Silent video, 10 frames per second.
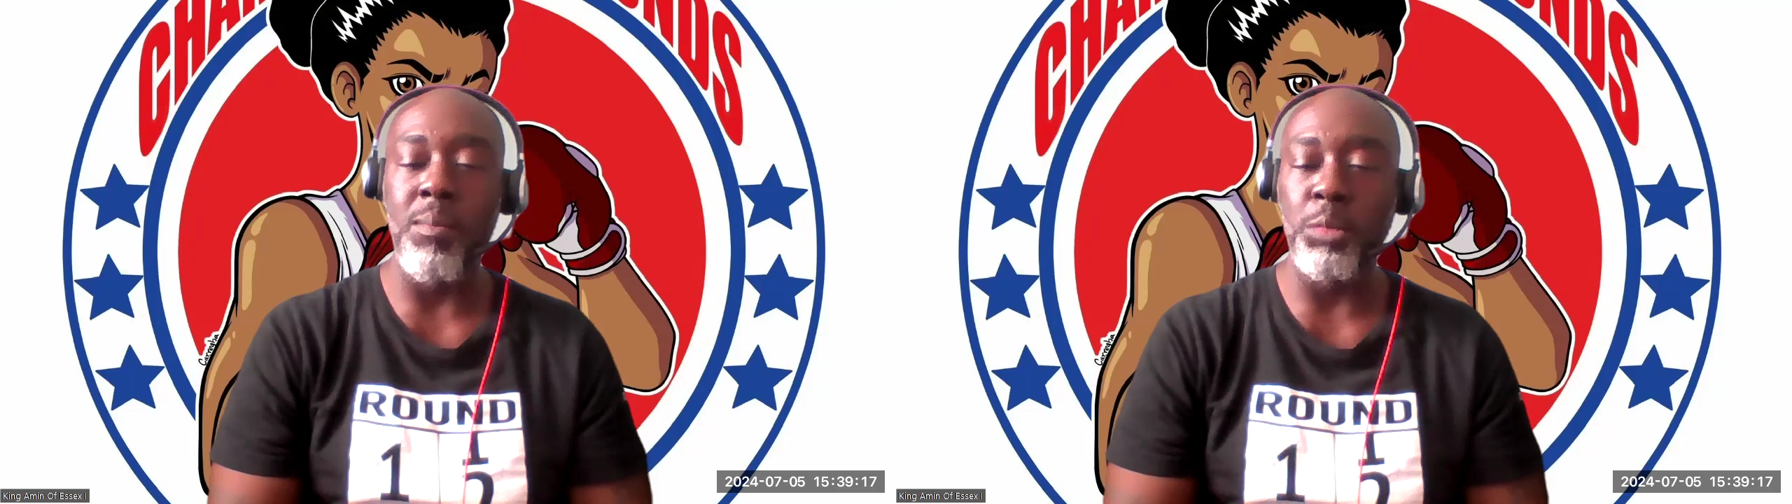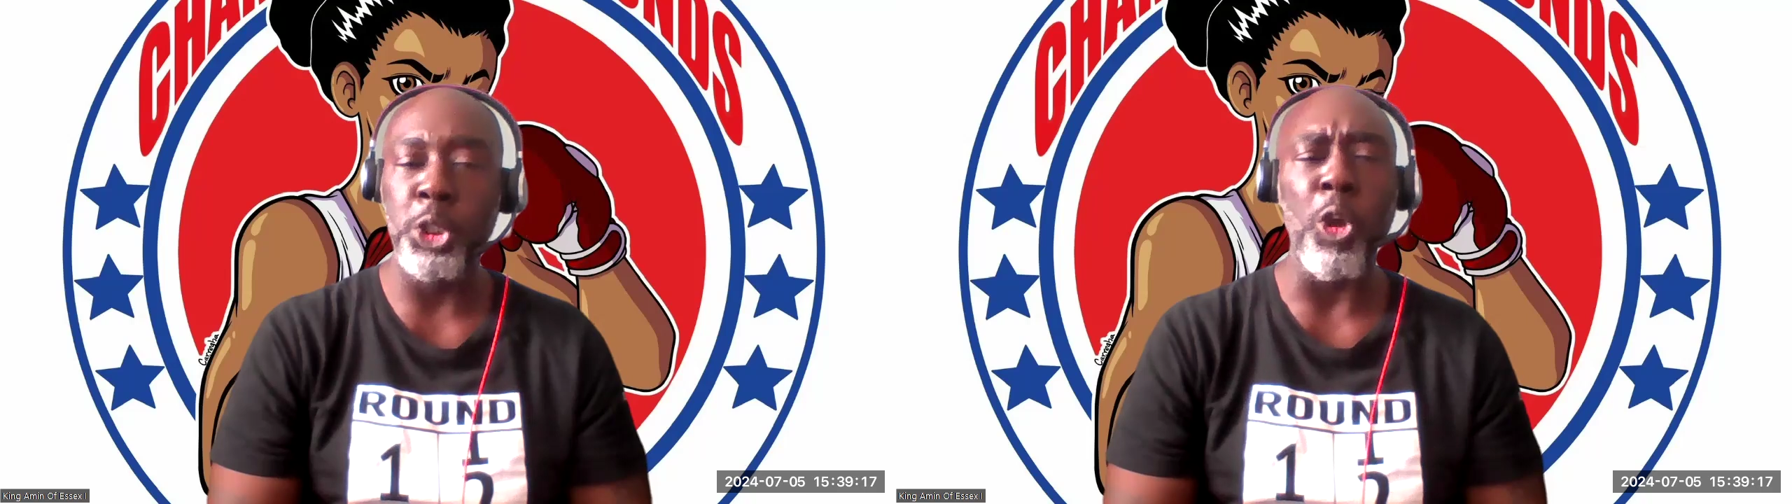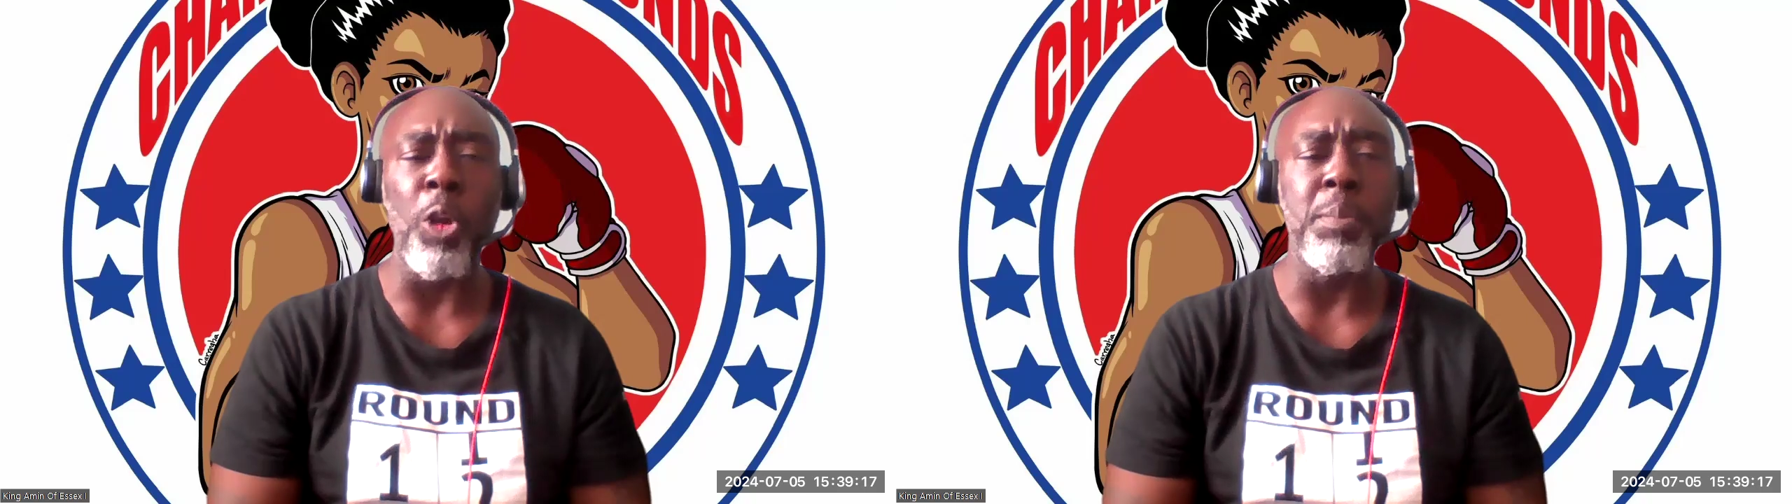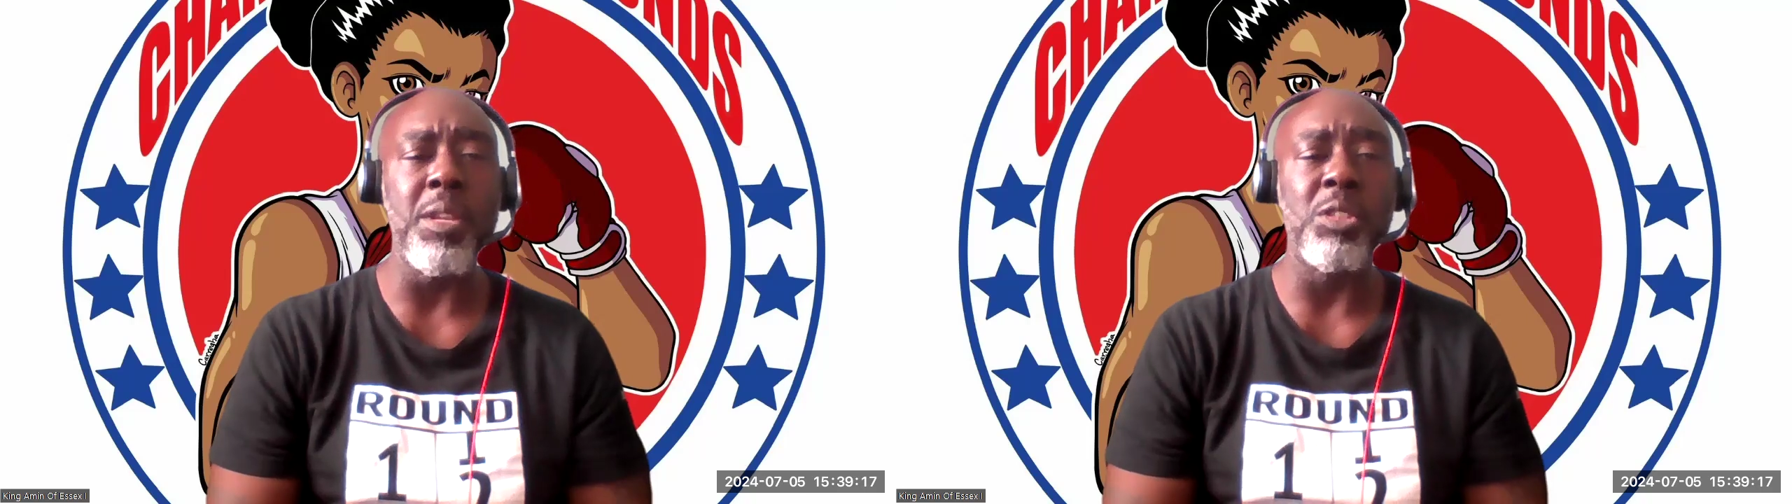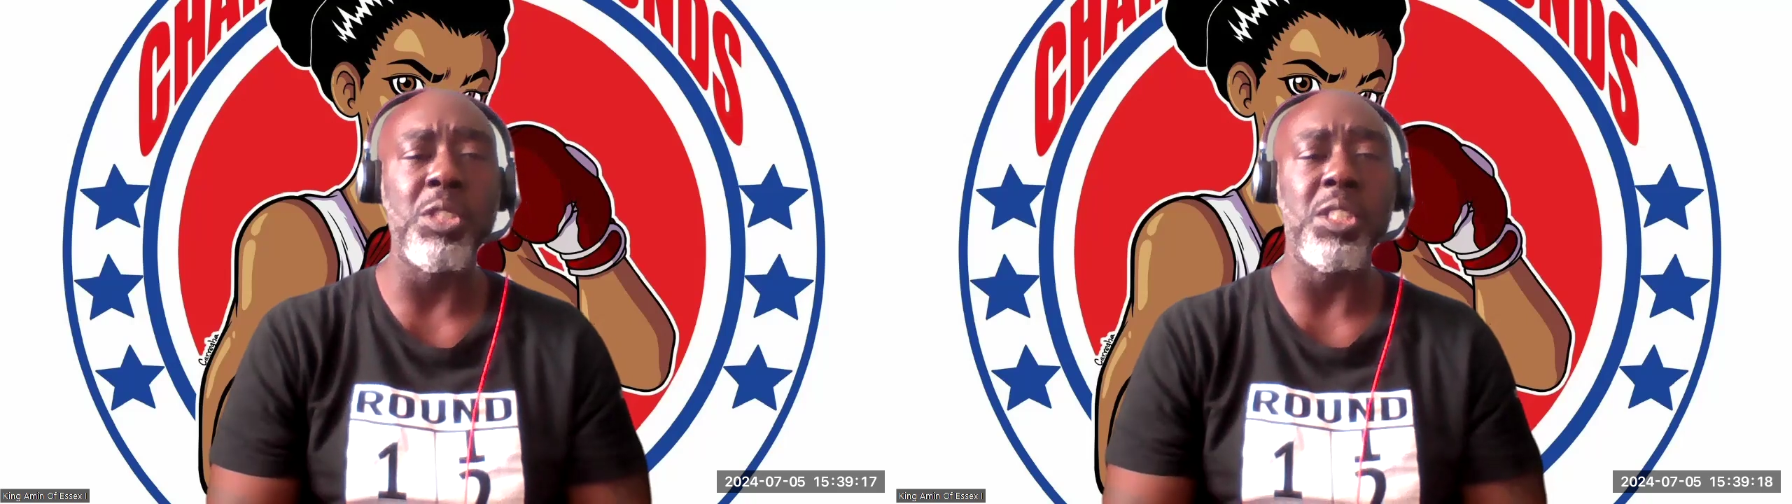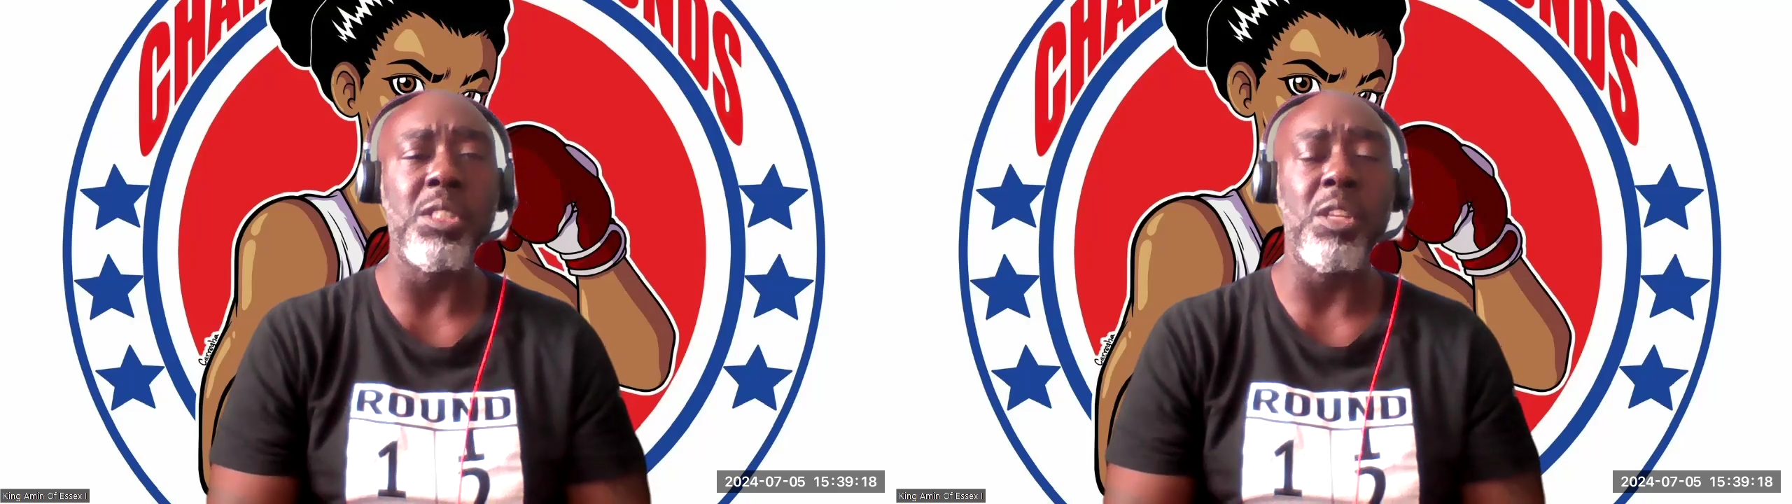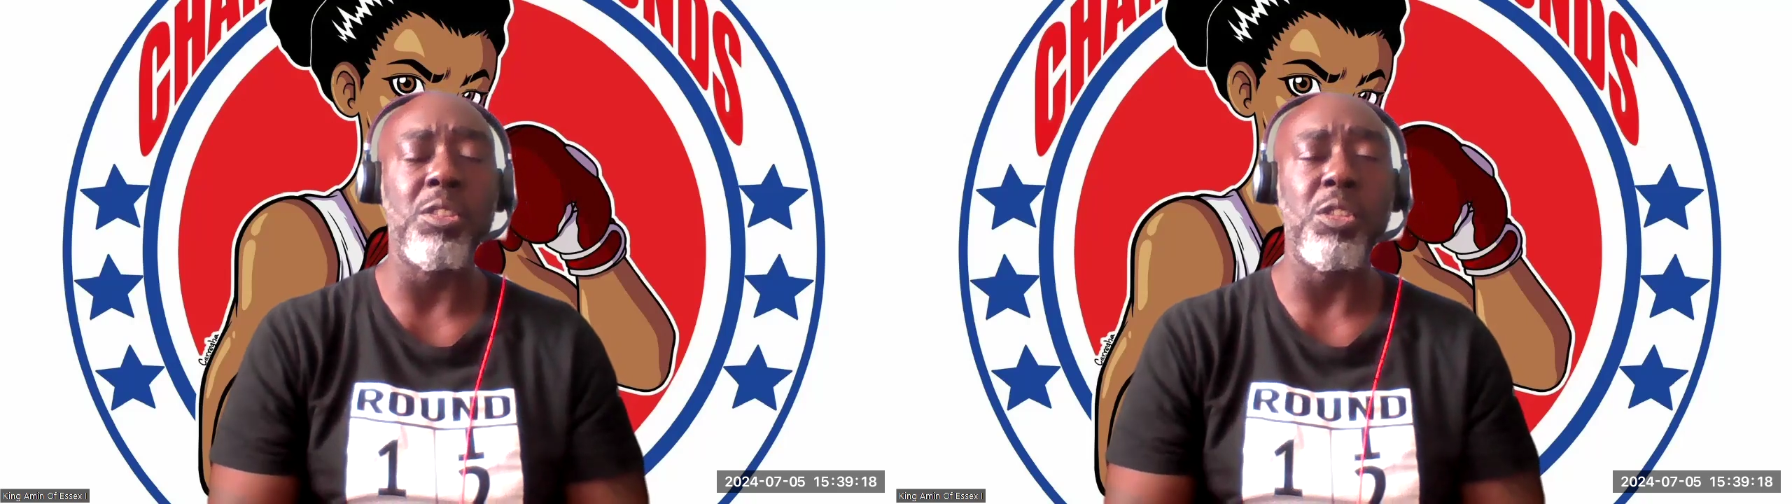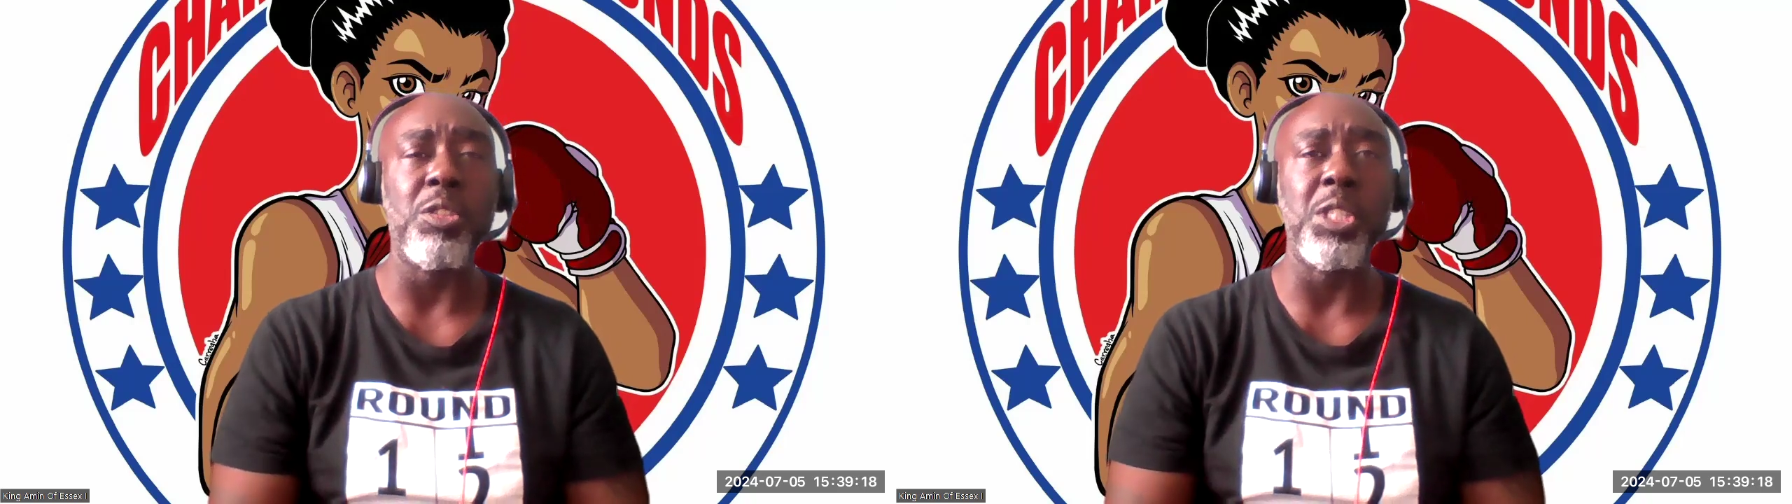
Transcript: sharpen their